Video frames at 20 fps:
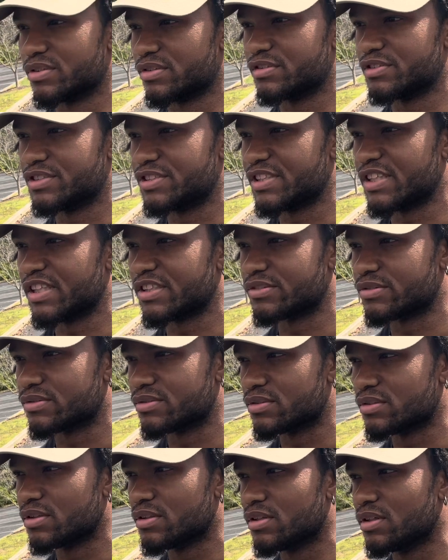on this channel.
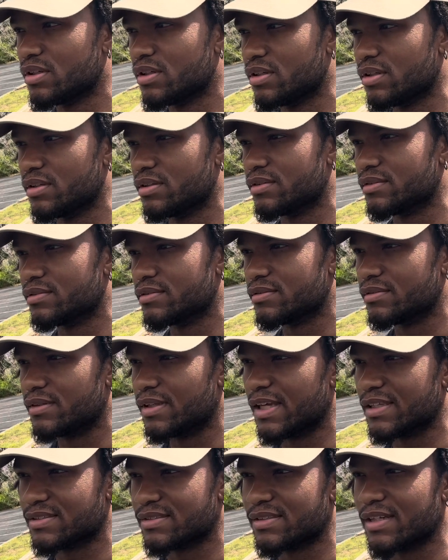
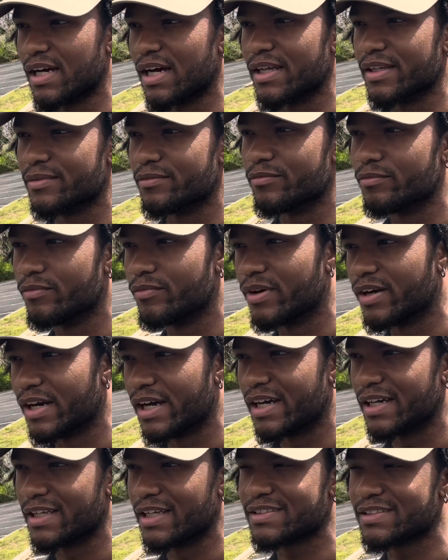That's not when
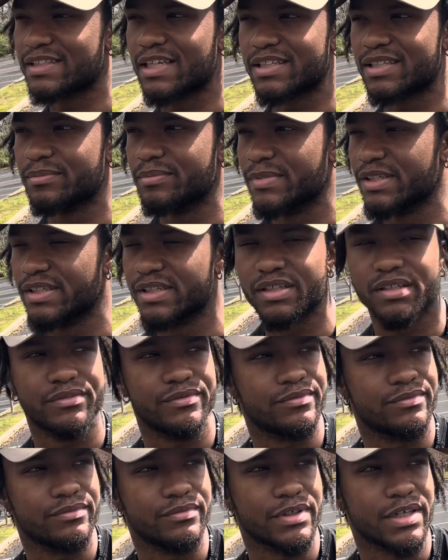I, that's not the meaning
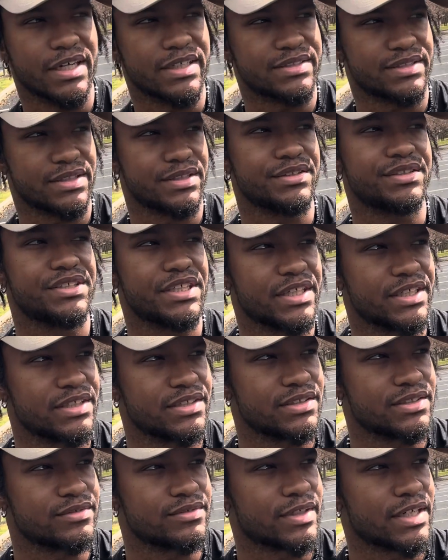of when I say
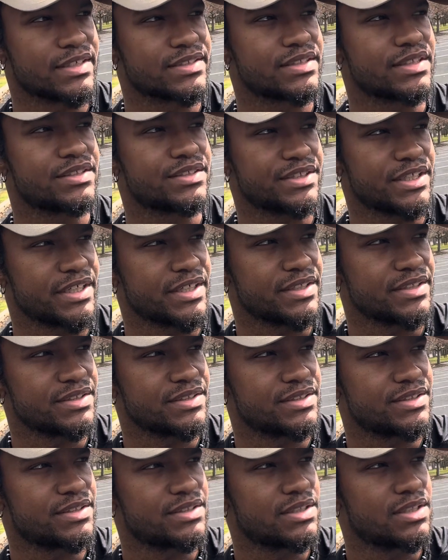change. When I say
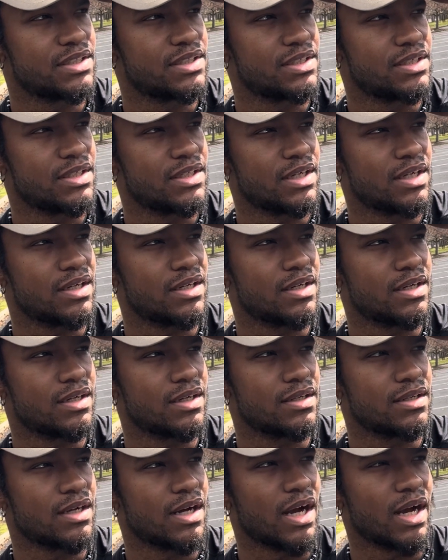change,
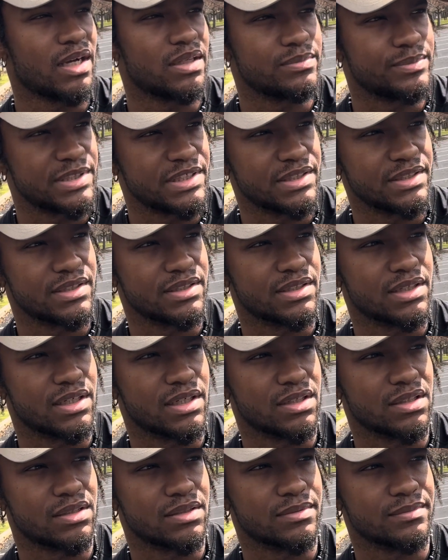I mean,
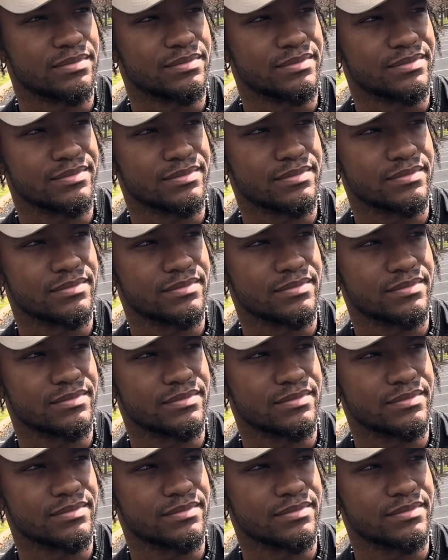um,